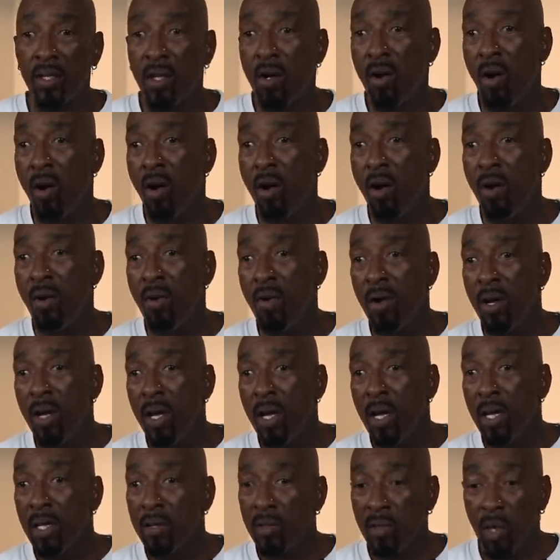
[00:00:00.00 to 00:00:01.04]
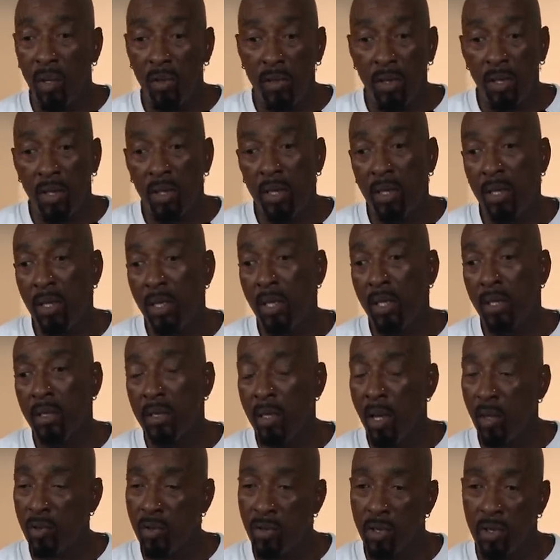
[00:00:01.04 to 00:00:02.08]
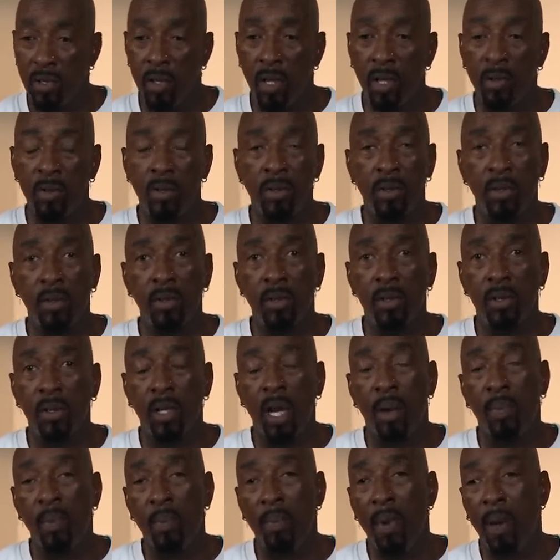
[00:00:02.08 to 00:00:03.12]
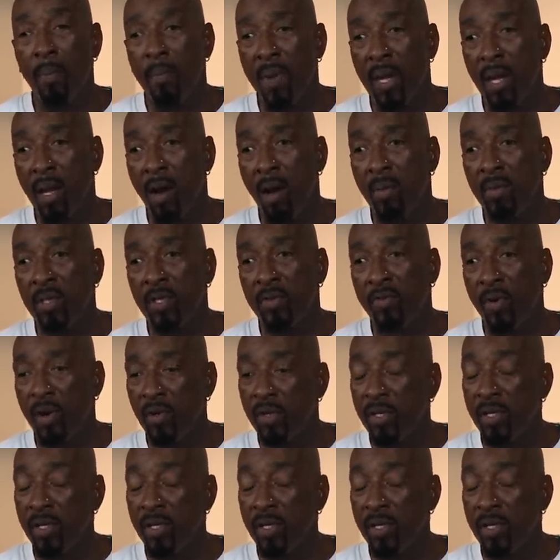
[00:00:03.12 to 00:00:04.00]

the call, talked to the hood, talked to a couple of my big homies, first